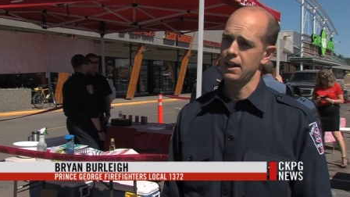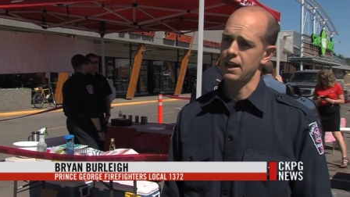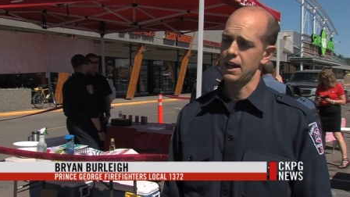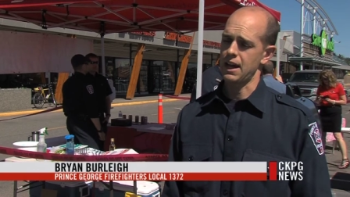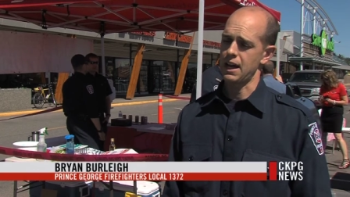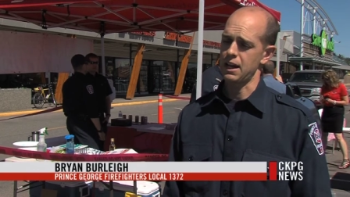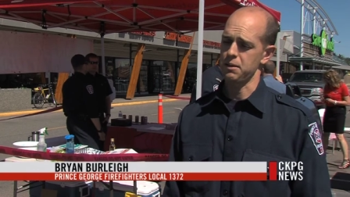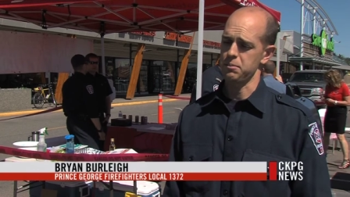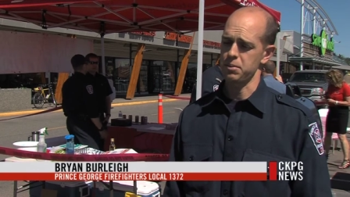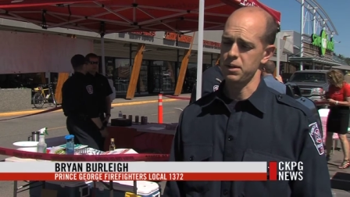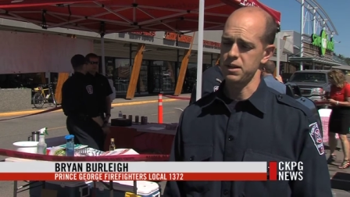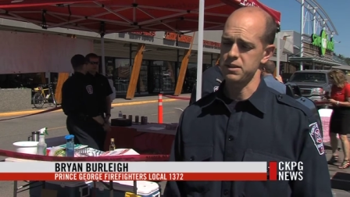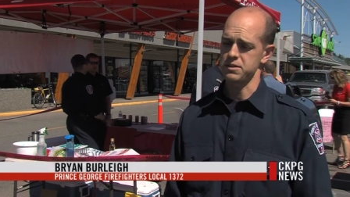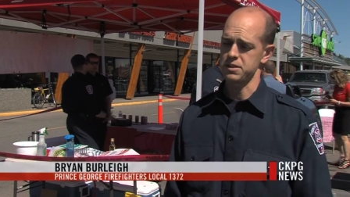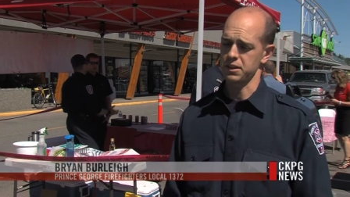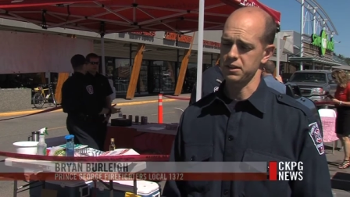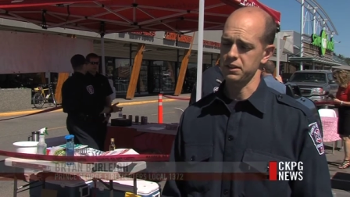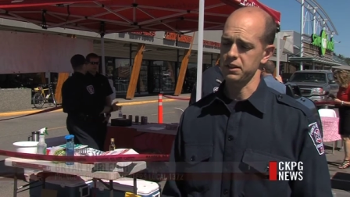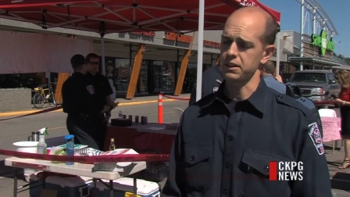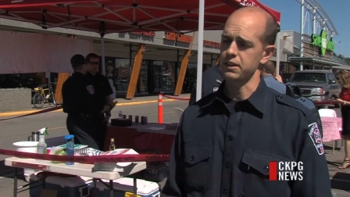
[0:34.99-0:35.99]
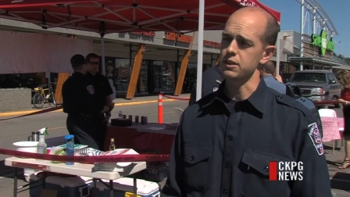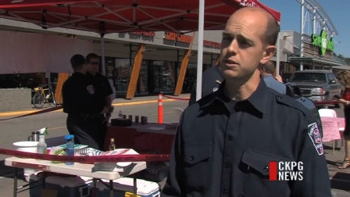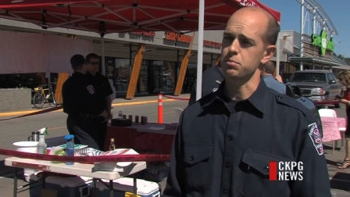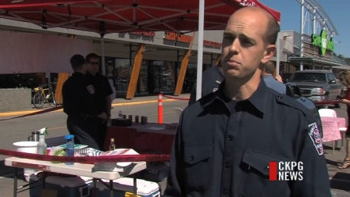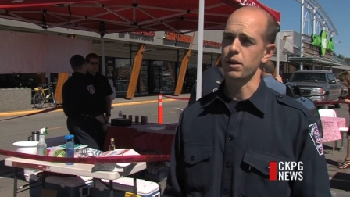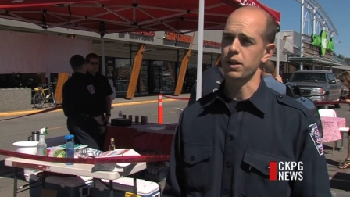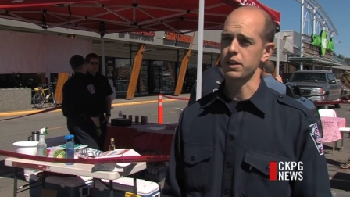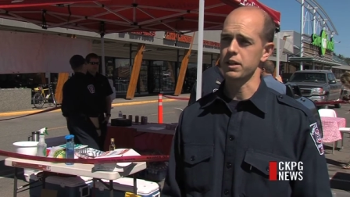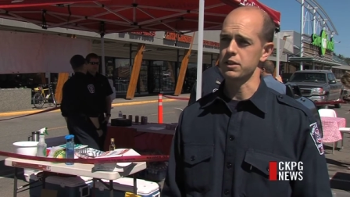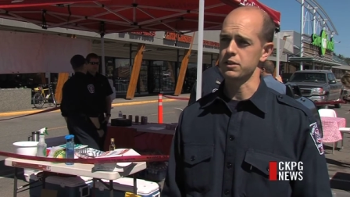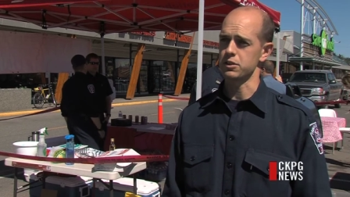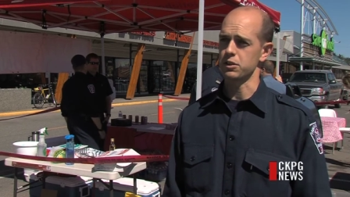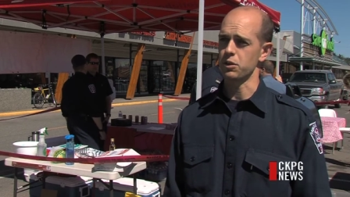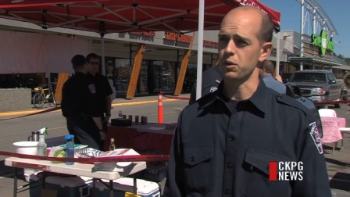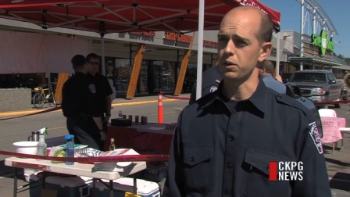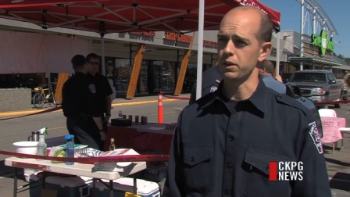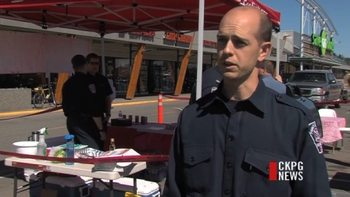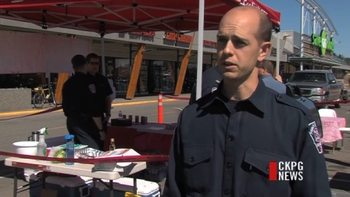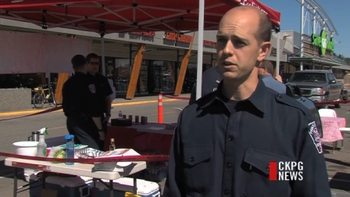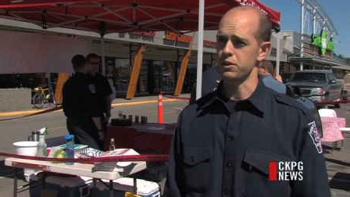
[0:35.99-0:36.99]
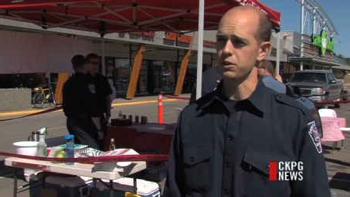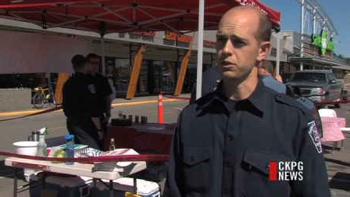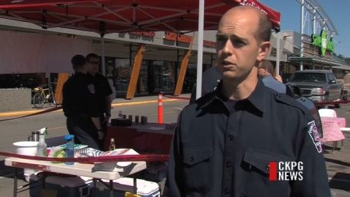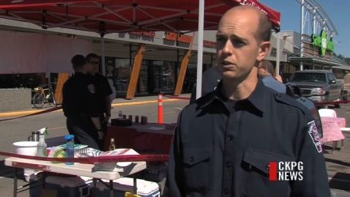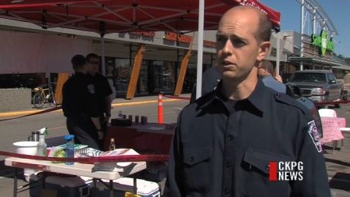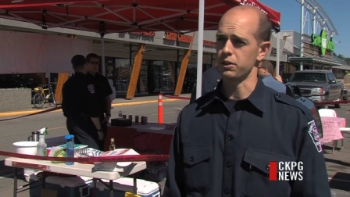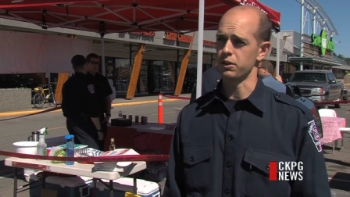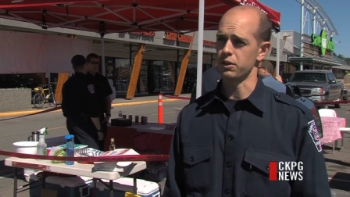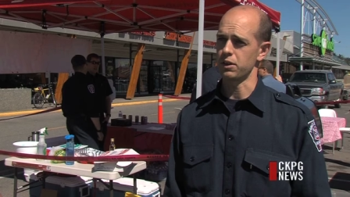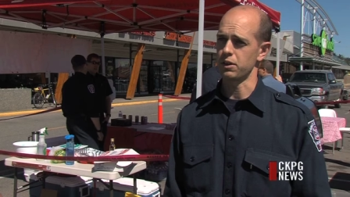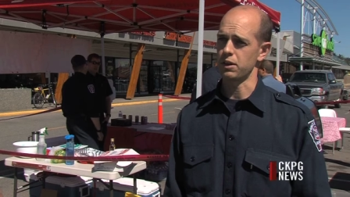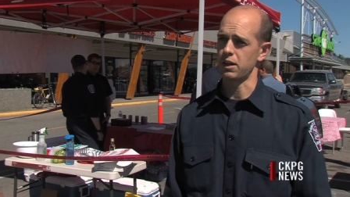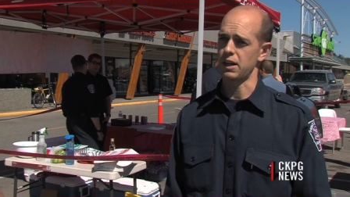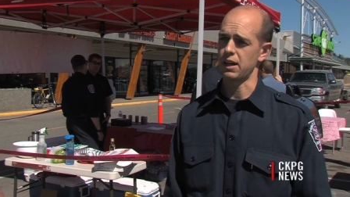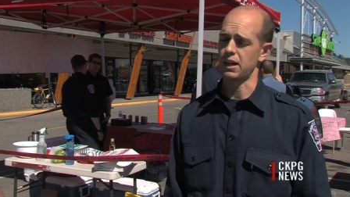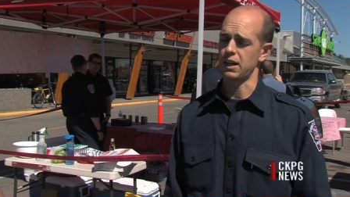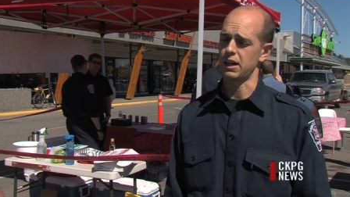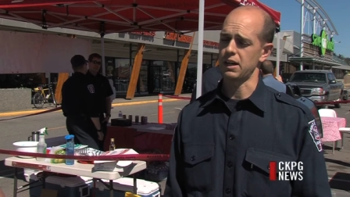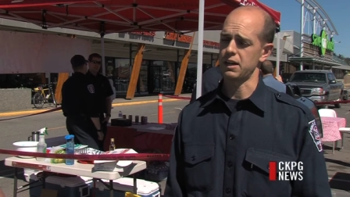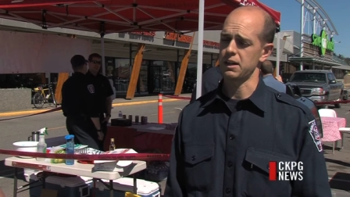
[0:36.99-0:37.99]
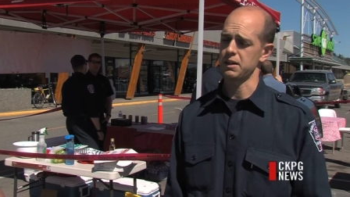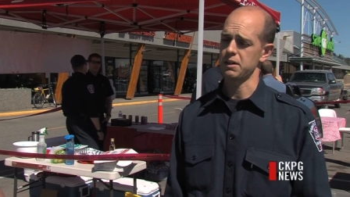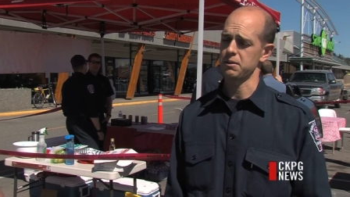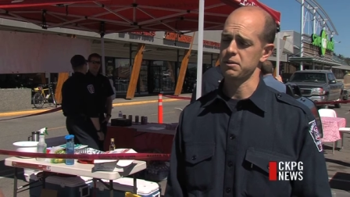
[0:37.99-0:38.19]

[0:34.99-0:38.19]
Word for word: And basically this money is going to uh,